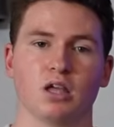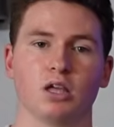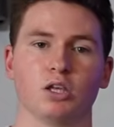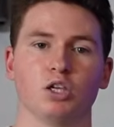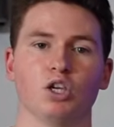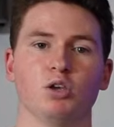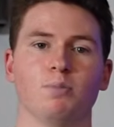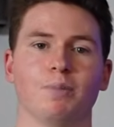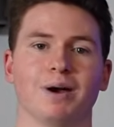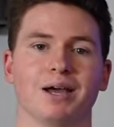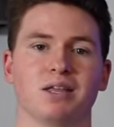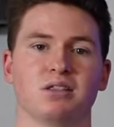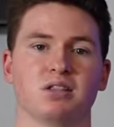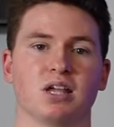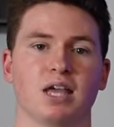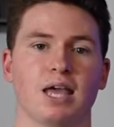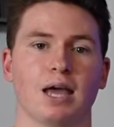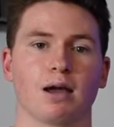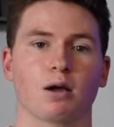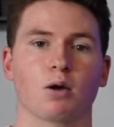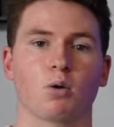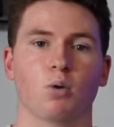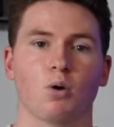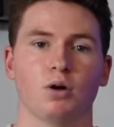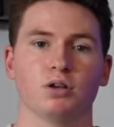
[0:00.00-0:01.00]
You might say how
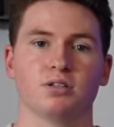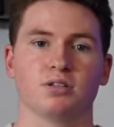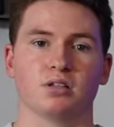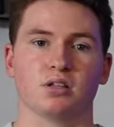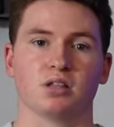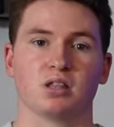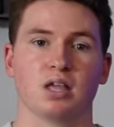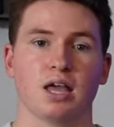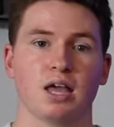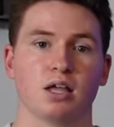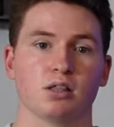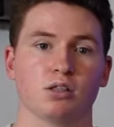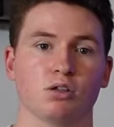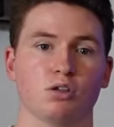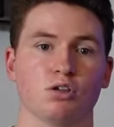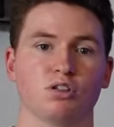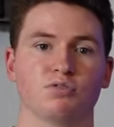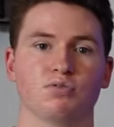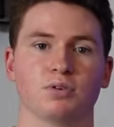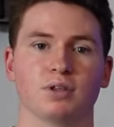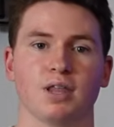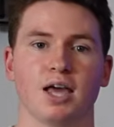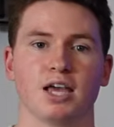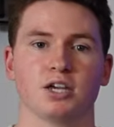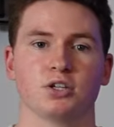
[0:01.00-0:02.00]
QANTAS has used
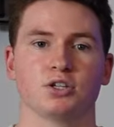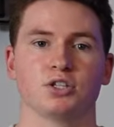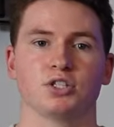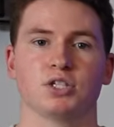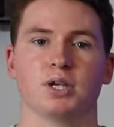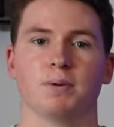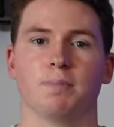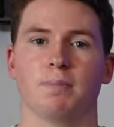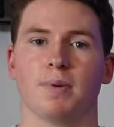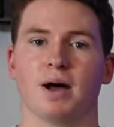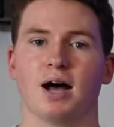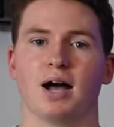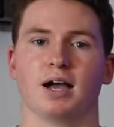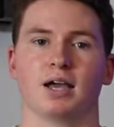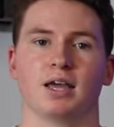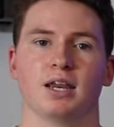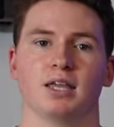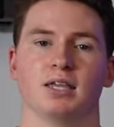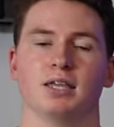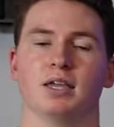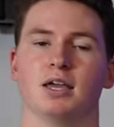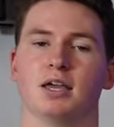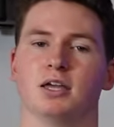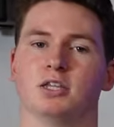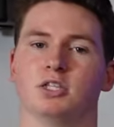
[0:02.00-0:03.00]
relationship
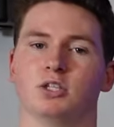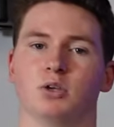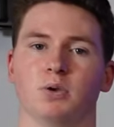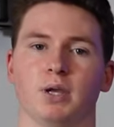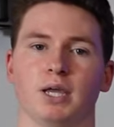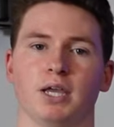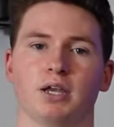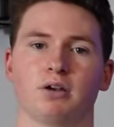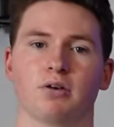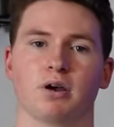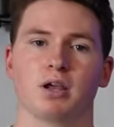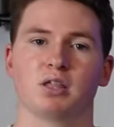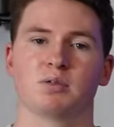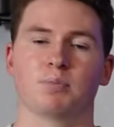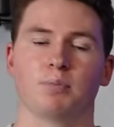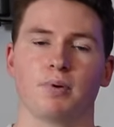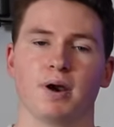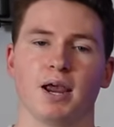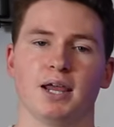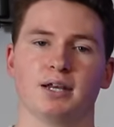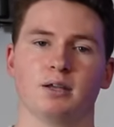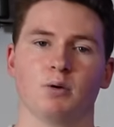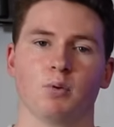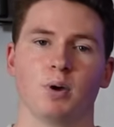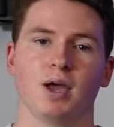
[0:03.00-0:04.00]
marketing to increase
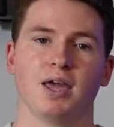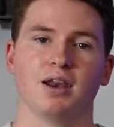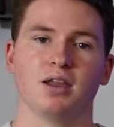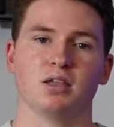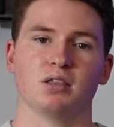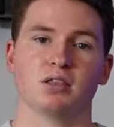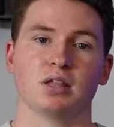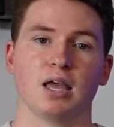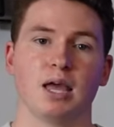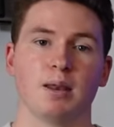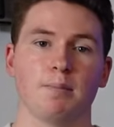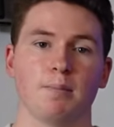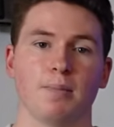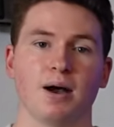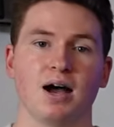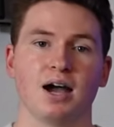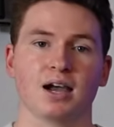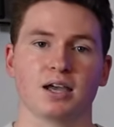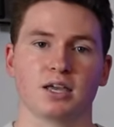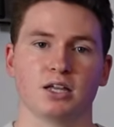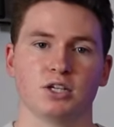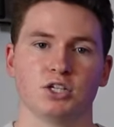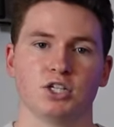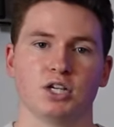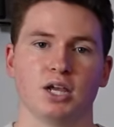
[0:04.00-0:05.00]
brand awareness and
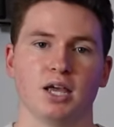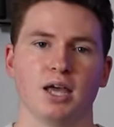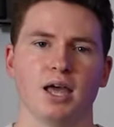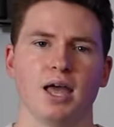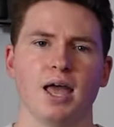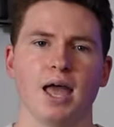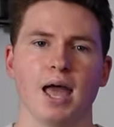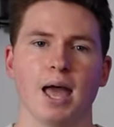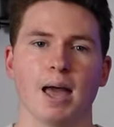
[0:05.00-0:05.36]
market share.